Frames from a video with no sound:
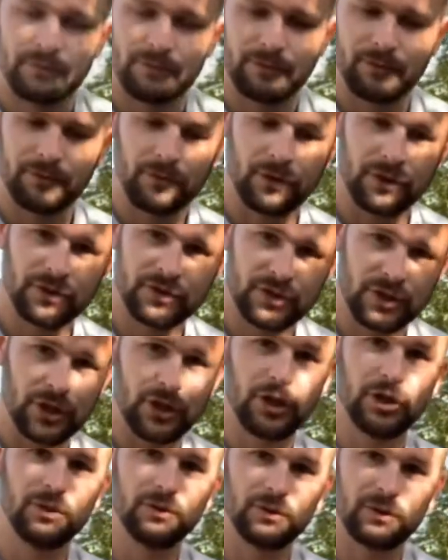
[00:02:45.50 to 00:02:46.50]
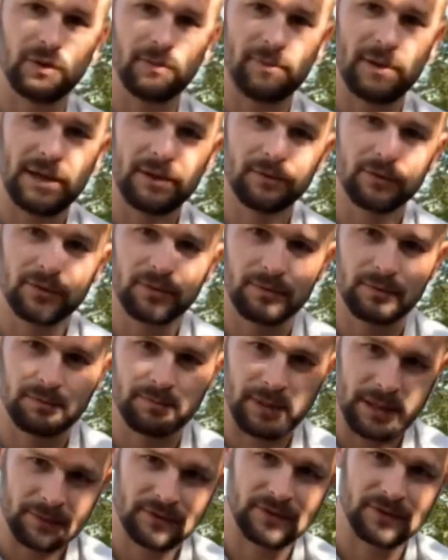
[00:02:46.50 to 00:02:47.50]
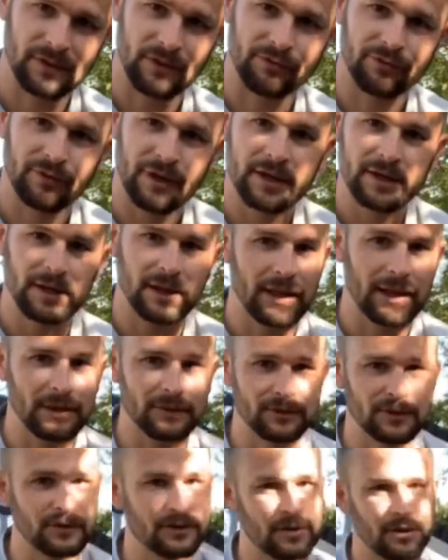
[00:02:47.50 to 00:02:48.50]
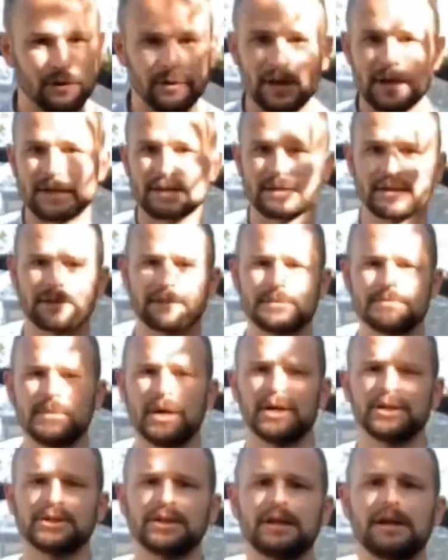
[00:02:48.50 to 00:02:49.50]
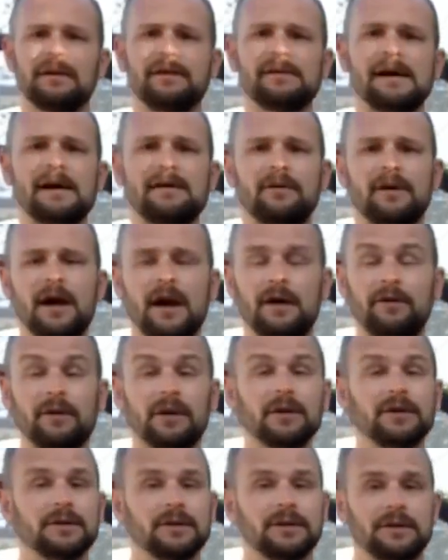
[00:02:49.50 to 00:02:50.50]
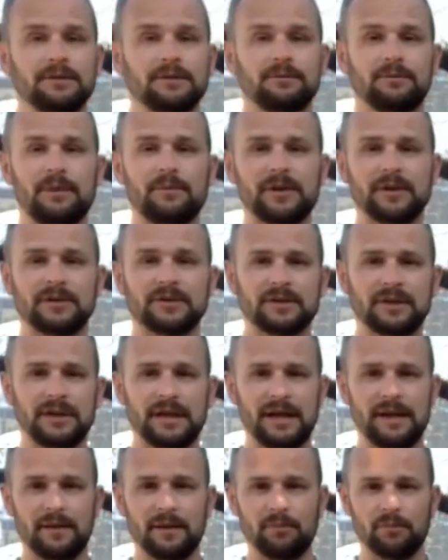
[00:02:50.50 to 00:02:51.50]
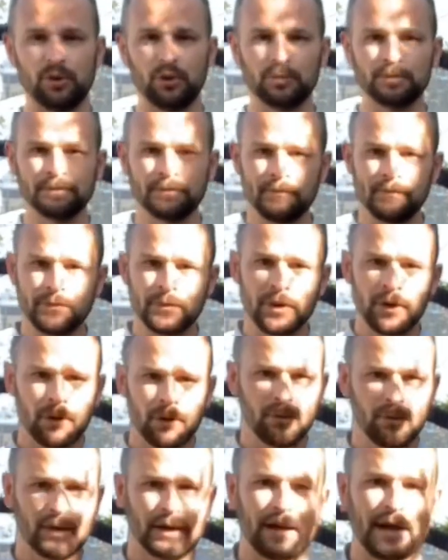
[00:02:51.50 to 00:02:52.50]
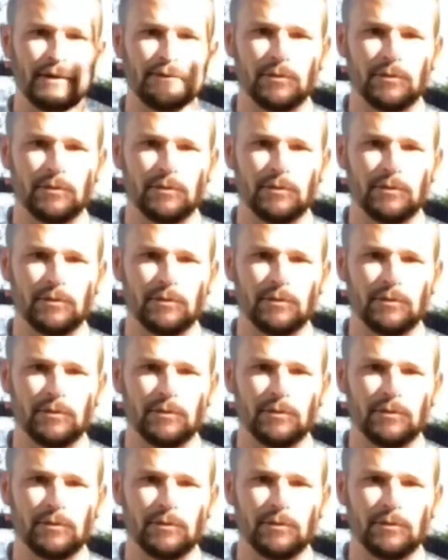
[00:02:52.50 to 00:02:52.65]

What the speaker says: us to use the bounce is our friend. It allows us the greatest margin of error when we're hitting the ball. We're going to have a